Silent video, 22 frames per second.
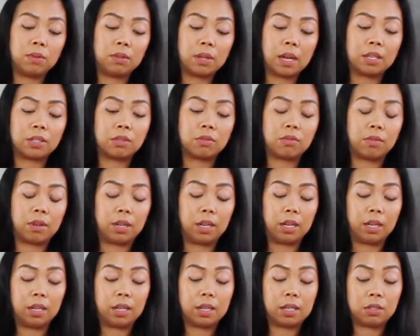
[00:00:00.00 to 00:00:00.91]
that's
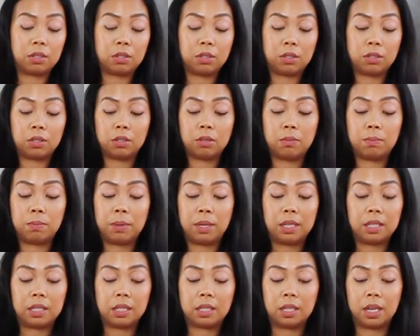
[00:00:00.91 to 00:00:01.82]
ready. That should be
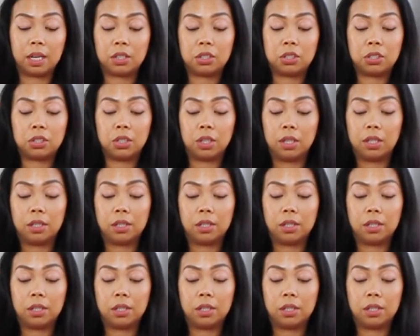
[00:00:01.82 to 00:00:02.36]
the texture.